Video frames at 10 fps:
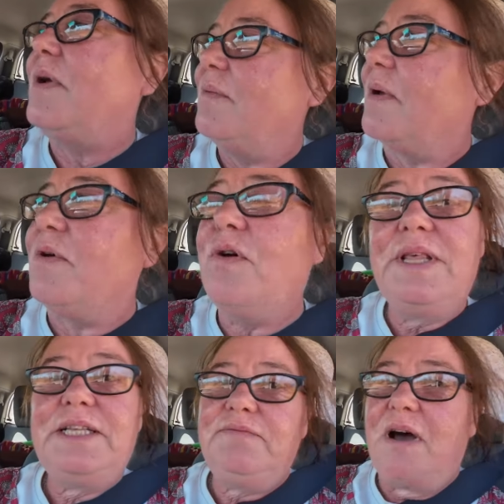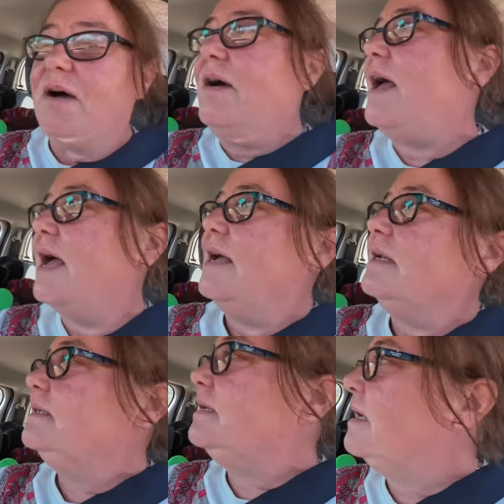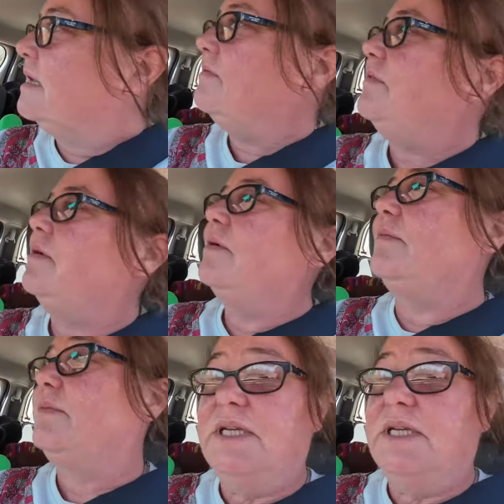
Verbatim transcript: anyway we got this far and another uh,